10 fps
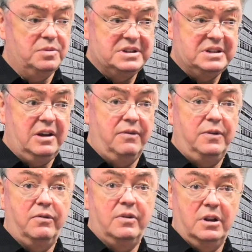to see
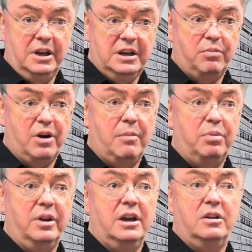if you cleaned it
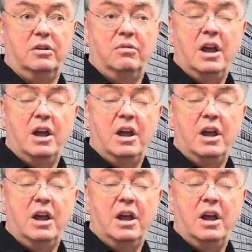properly, and